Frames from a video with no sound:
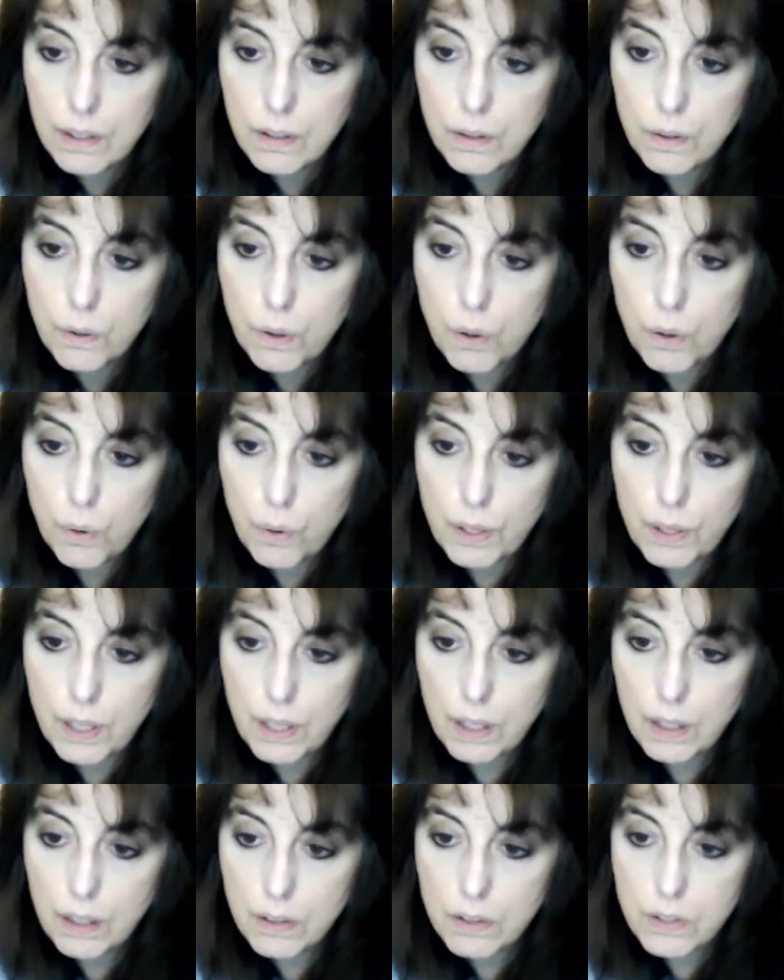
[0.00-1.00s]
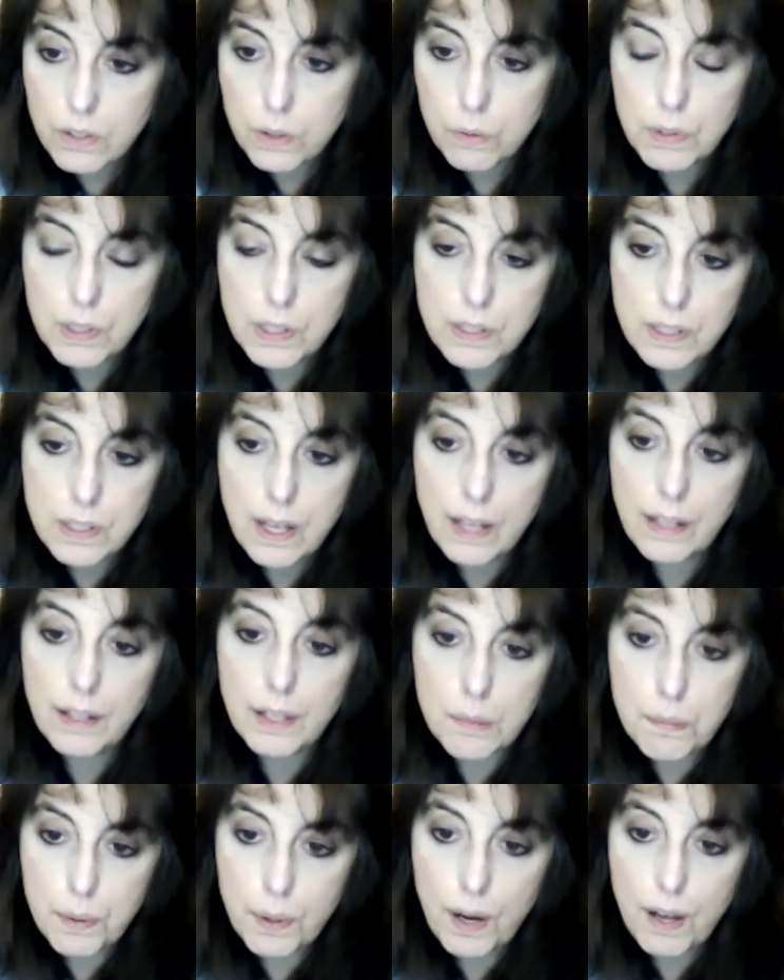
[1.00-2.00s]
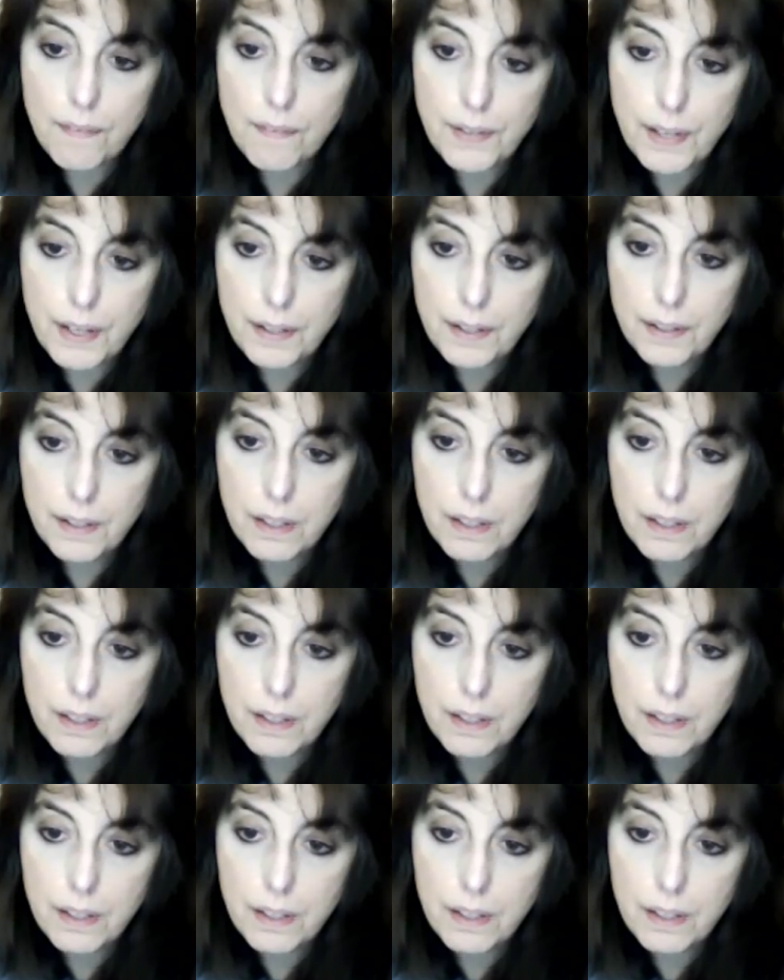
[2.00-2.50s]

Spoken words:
Hoarding to resell at a profit.